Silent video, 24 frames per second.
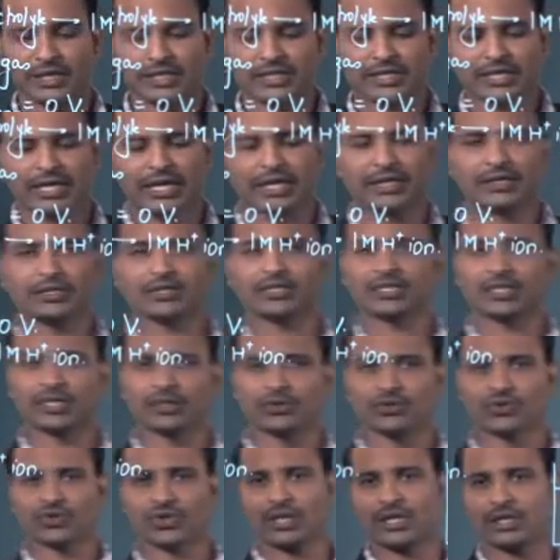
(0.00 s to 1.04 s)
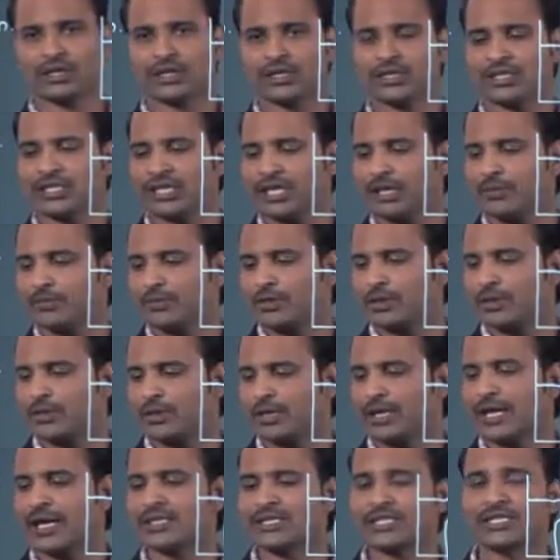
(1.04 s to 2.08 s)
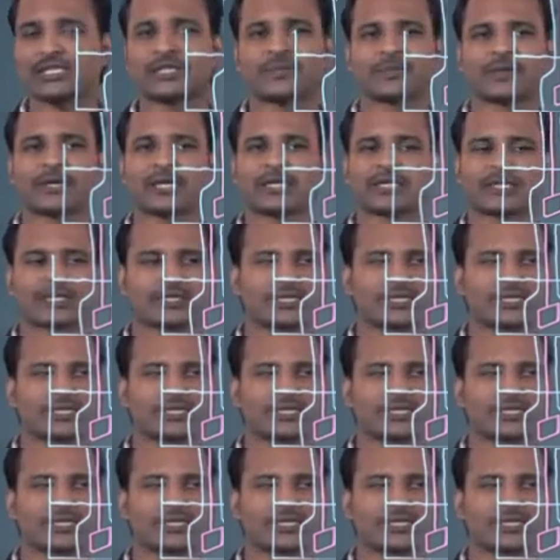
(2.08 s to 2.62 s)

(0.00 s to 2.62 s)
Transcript: plus ion is solution and the same gas is passed,